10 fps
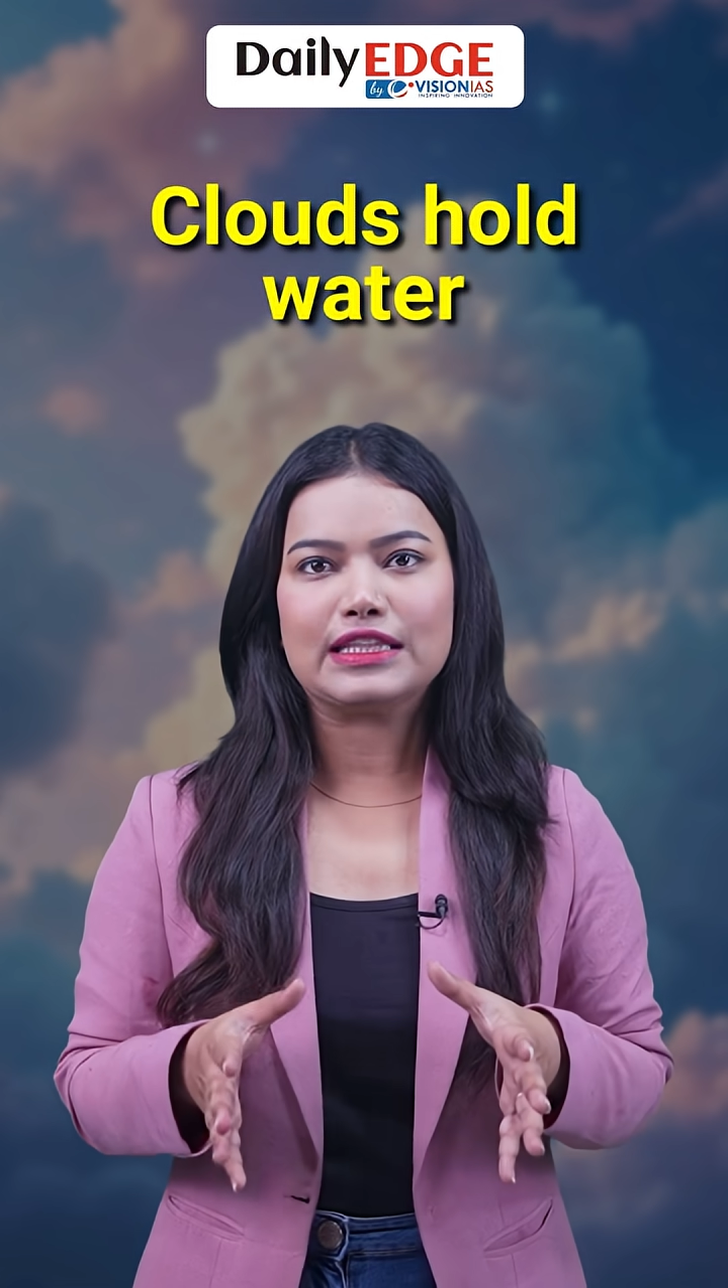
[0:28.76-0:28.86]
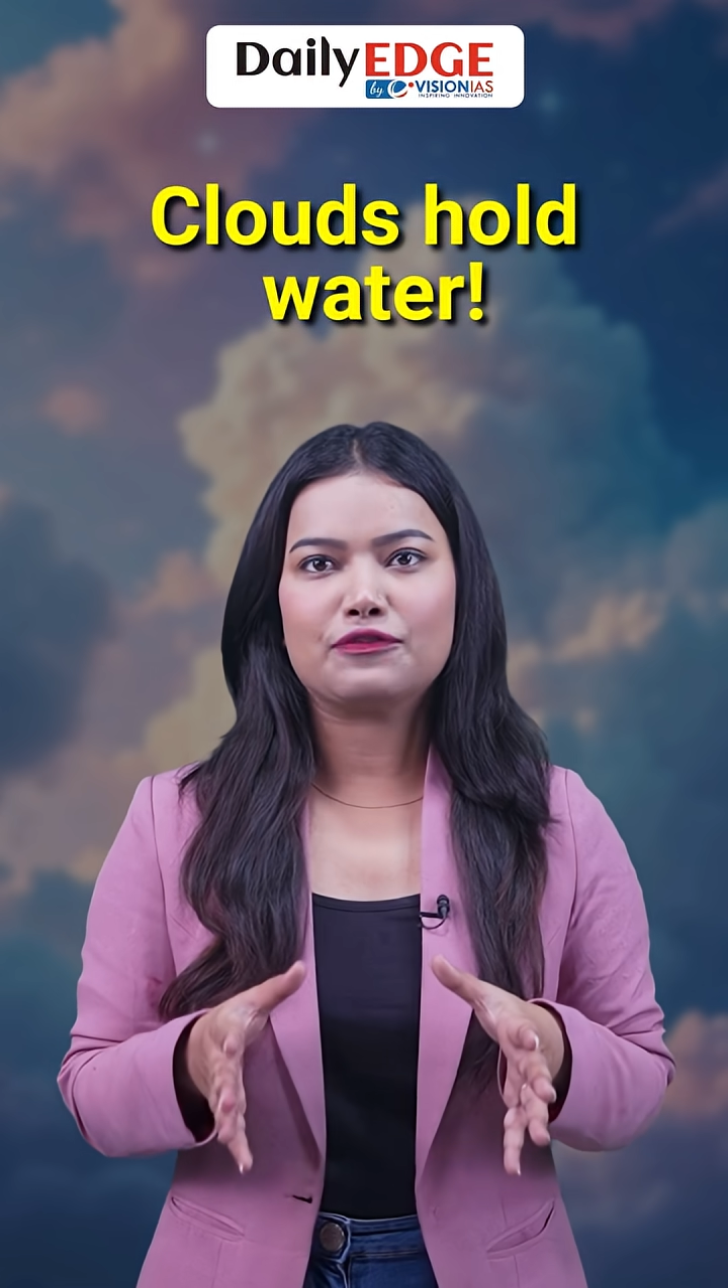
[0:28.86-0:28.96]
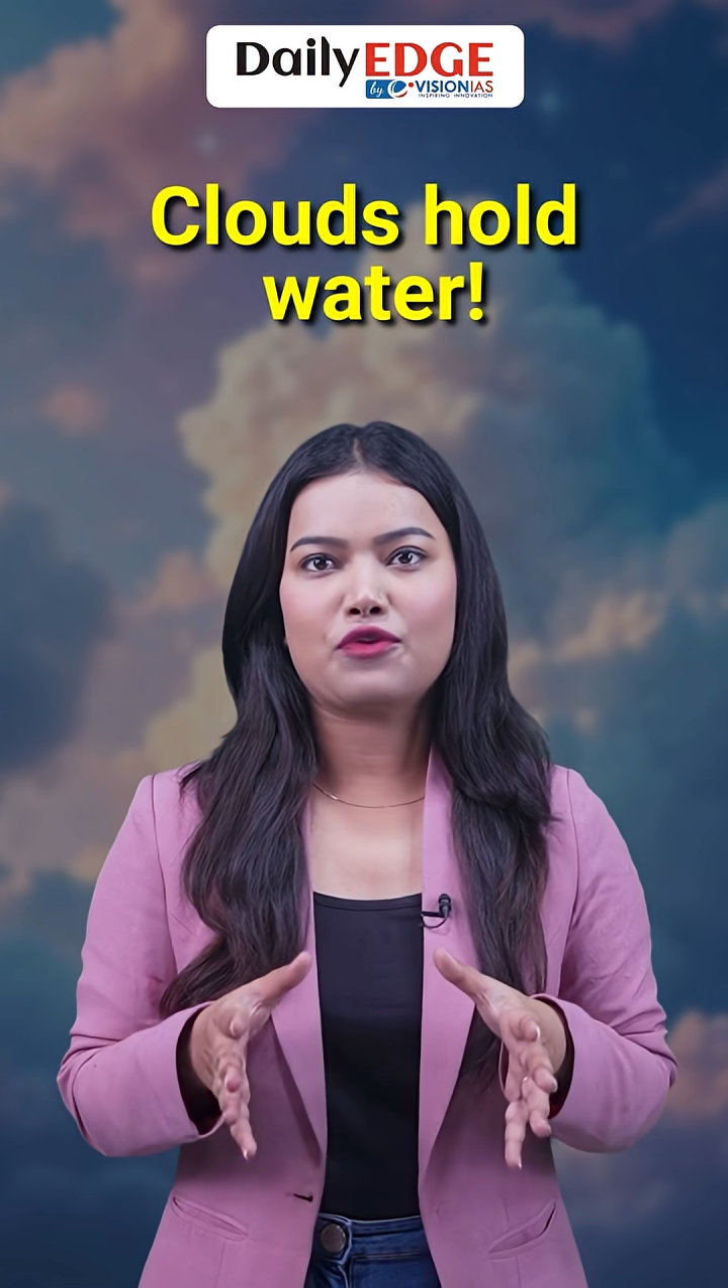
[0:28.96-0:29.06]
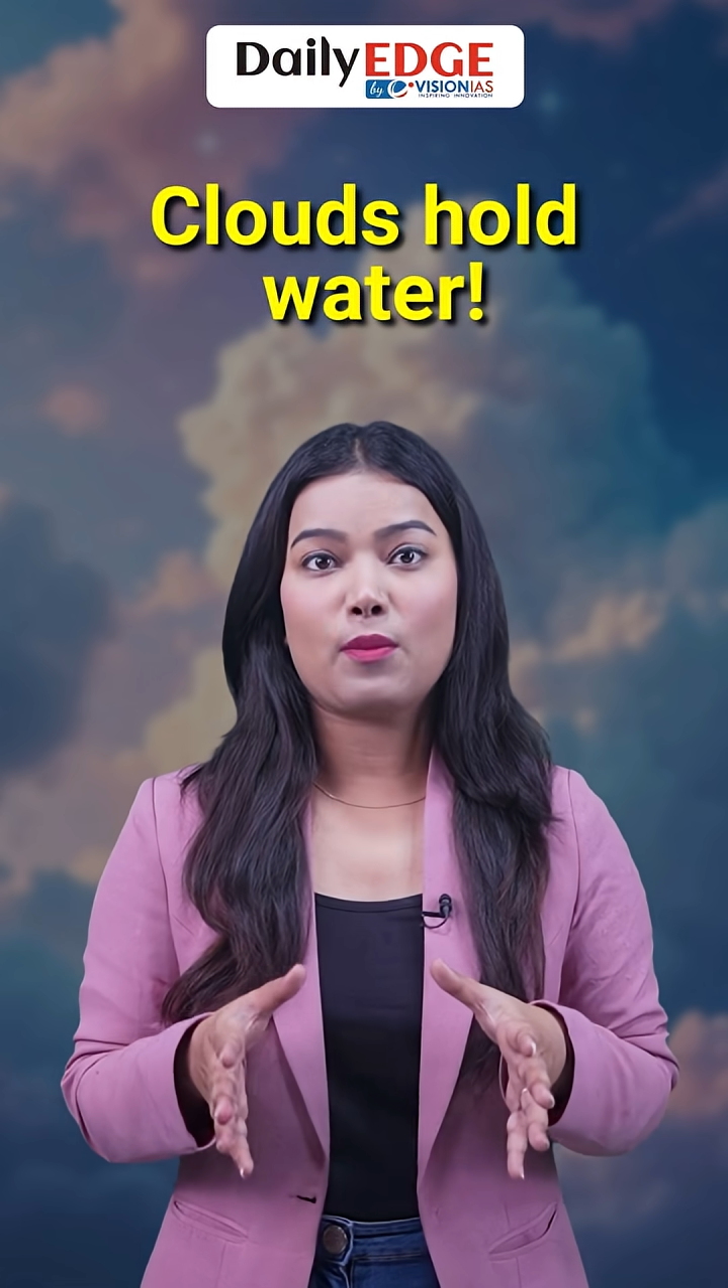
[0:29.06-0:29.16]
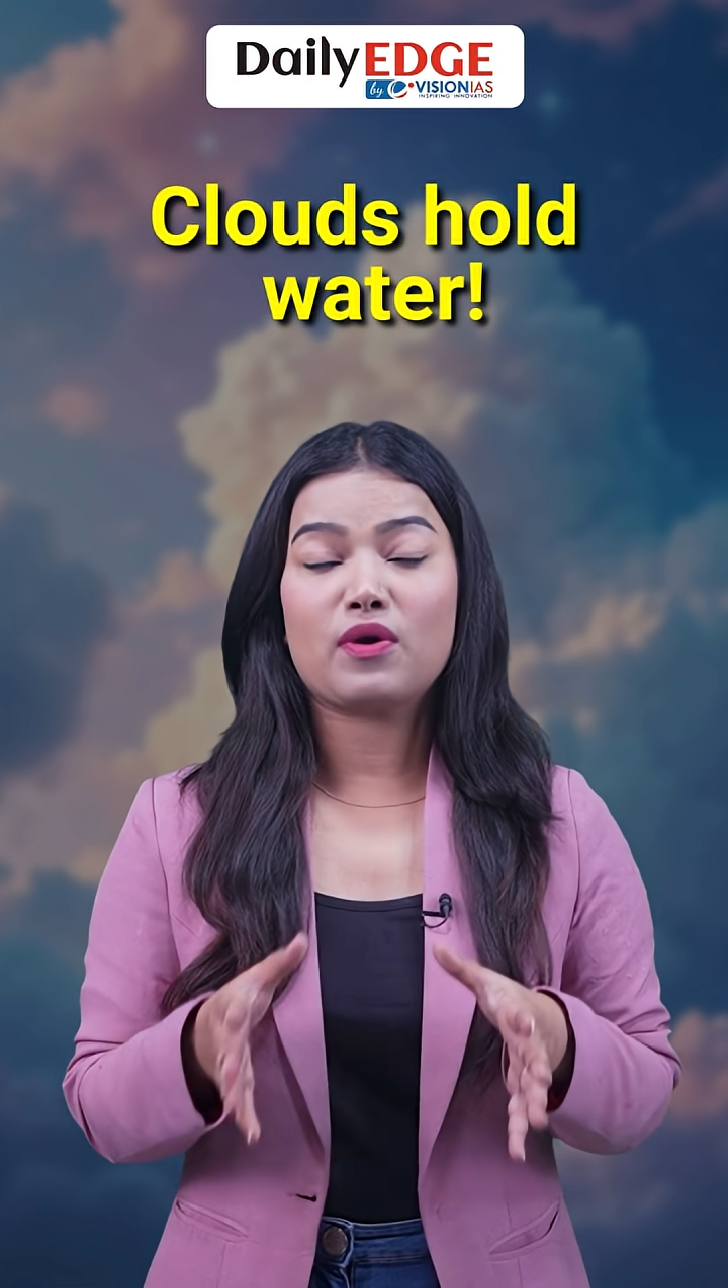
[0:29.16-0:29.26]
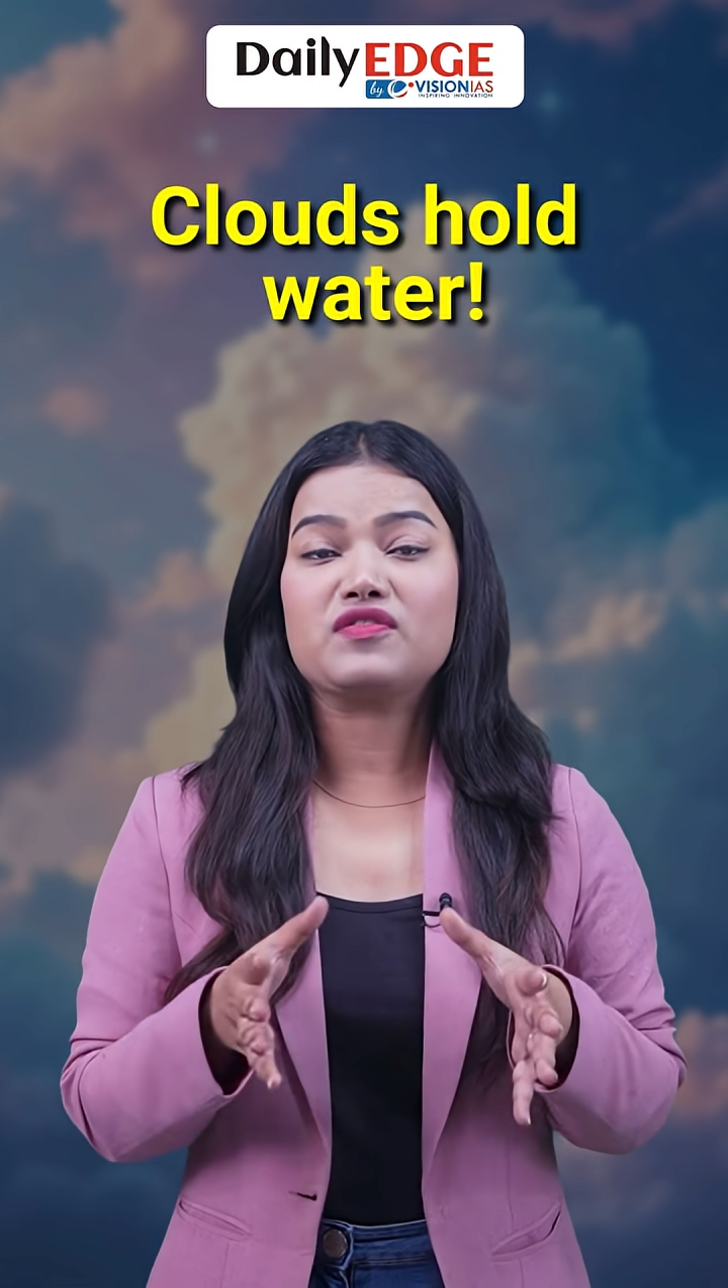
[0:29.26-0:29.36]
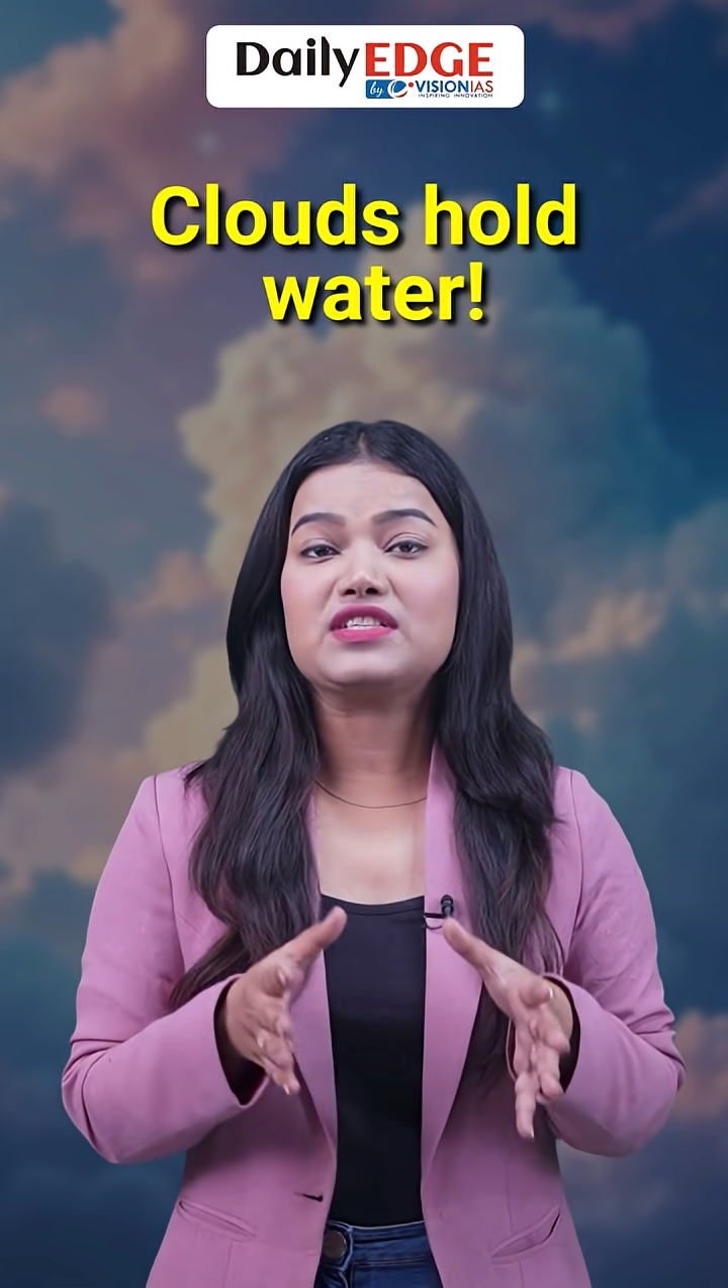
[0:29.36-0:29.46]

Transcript: in the form of